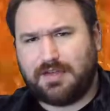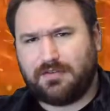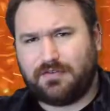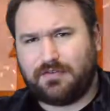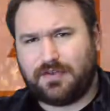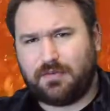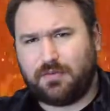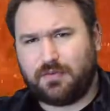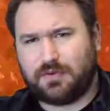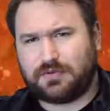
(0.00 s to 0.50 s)

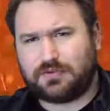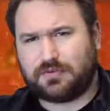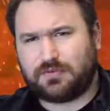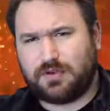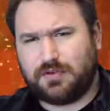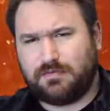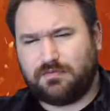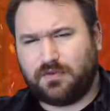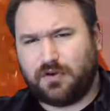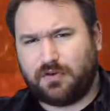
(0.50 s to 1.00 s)
everything which
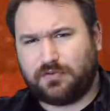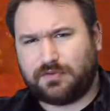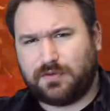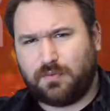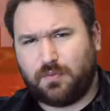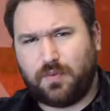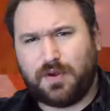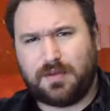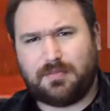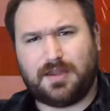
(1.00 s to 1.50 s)
involved
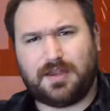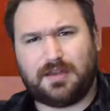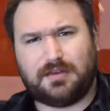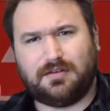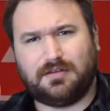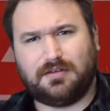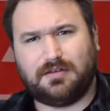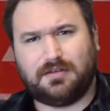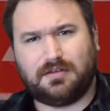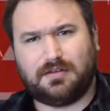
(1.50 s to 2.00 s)
the
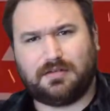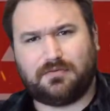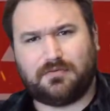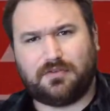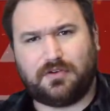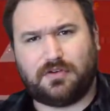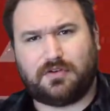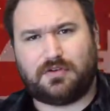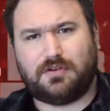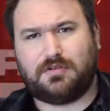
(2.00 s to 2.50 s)
women
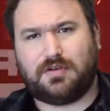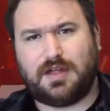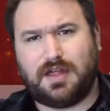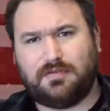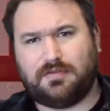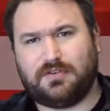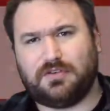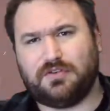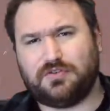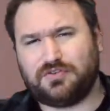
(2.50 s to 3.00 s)
for
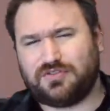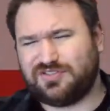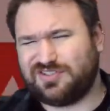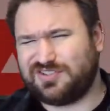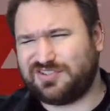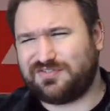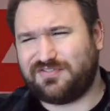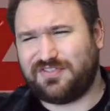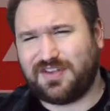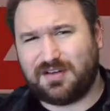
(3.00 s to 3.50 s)
Evolution
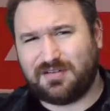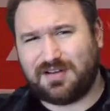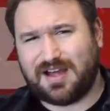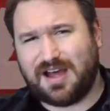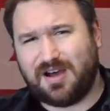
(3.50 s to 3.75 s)
just felt